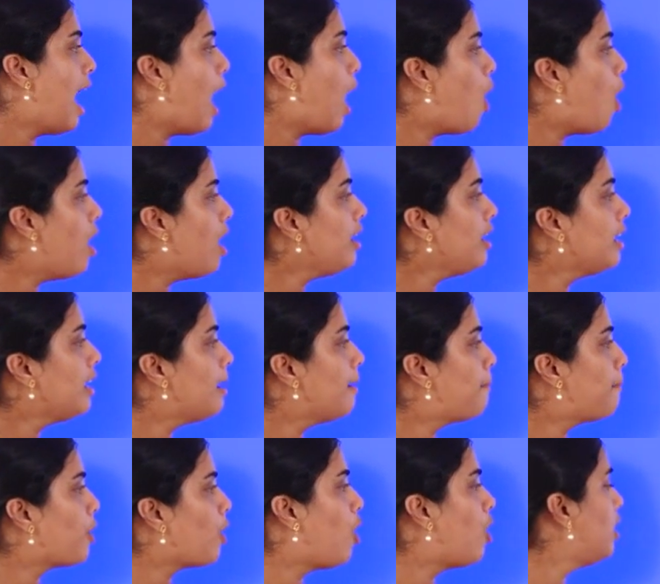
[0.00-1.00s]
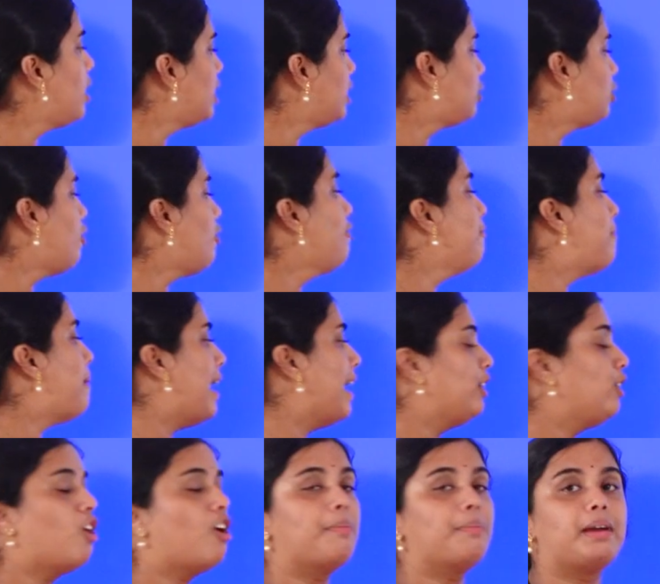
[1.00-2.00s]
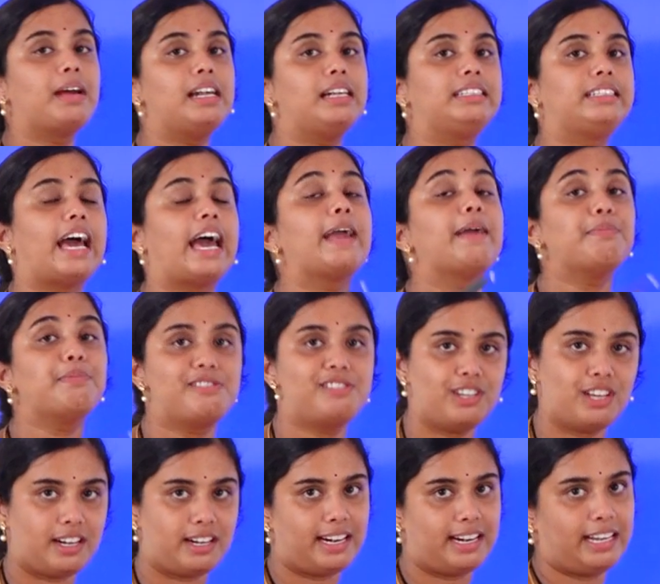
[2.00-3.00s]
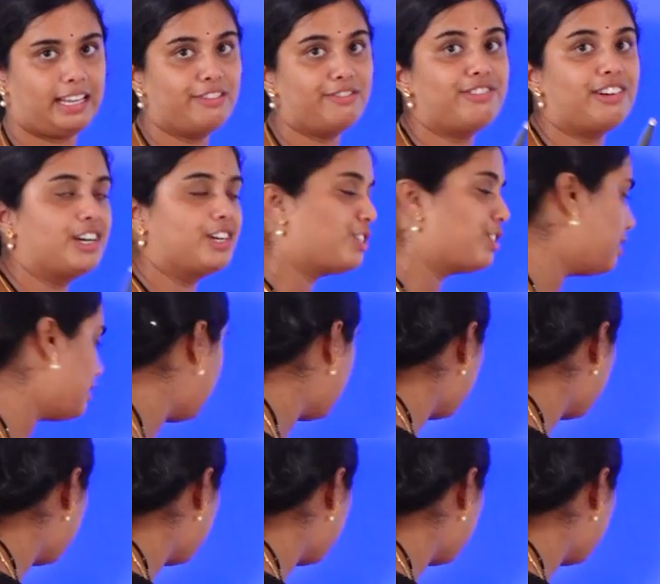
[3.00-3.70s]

or a product of binomial types generating function.